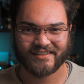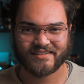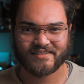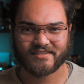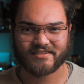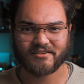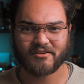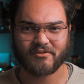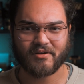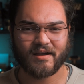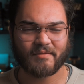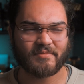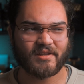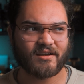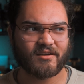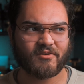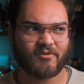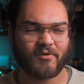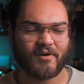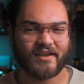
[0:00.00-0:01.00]
So I'm
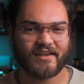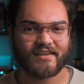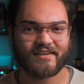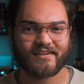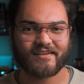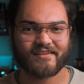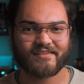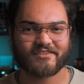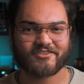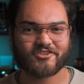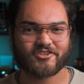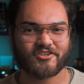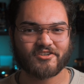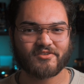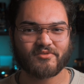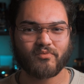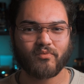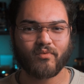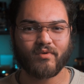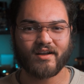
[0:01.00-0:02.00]
not quite
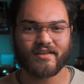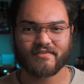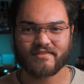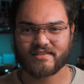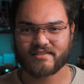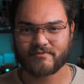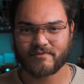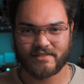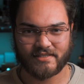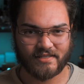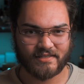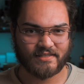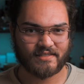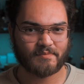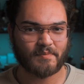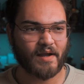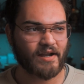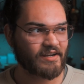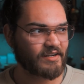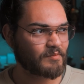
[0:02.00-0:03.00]
sure what this one's
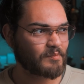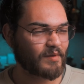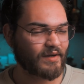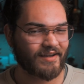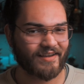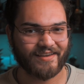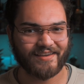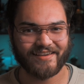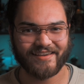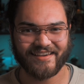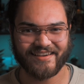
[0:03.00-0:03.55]
inspired by,